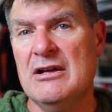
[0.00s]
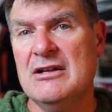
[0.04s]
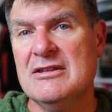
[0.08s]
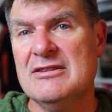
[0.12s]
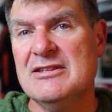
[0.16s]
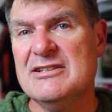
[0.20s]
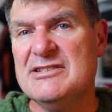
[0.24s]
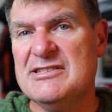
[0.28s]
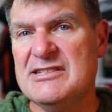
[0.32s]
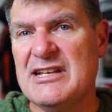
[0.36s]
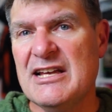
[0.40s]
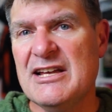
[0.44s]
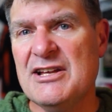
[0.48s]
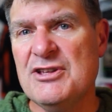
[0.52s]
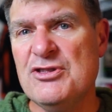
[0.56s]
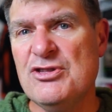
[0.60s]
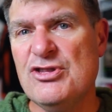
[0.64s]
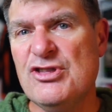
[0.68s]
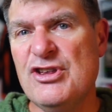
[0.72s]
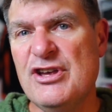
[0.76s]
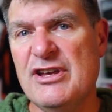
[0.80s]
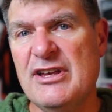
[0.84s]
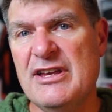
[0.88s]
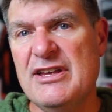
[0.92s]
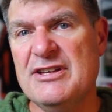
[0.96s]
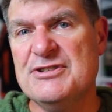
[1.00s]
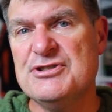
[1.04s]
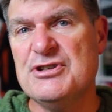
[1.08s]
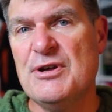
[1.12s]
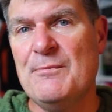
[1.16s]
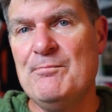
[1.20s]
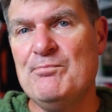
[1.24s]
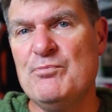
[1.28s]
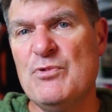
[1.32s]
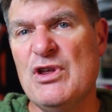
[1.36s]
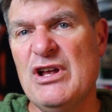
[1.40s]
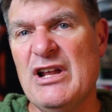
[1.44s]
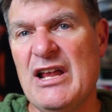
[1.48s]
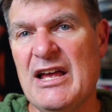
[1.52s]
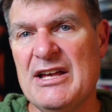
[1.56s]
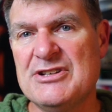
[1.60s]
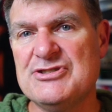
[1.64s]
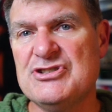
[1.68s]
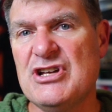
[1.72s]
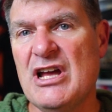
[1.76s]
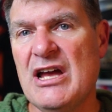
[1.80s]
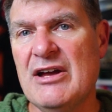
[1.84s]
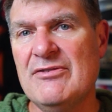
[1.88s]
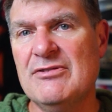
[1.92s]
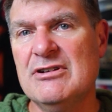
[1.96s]
The second thing is it has
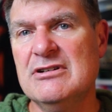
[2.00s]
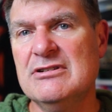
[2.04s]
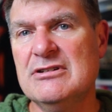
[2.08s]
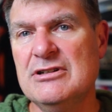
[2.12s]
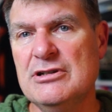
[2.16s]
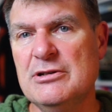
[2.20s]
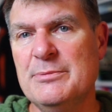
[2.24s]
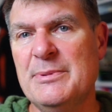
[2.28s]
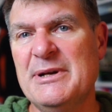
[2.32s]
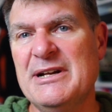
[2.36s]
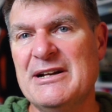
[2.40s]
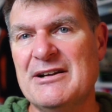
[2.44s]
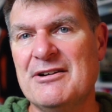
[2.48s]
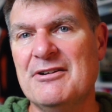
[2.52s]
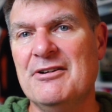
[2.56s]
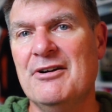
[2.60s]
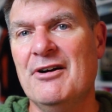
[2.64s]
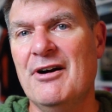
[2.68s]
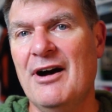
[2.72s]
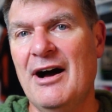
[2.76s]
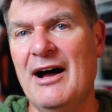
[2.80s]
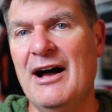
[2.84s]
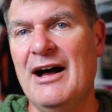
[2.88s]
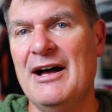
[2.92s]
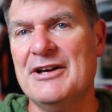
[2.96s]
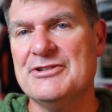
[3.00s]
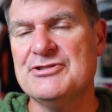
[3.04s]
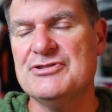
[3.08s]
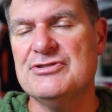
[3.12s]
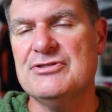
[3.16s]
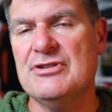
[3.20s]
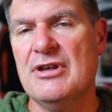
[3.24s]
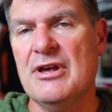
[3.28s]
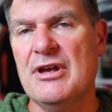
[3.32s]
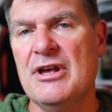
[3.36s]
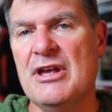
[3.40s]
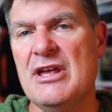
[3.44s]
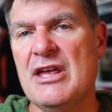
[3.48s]
to have a little bit of class.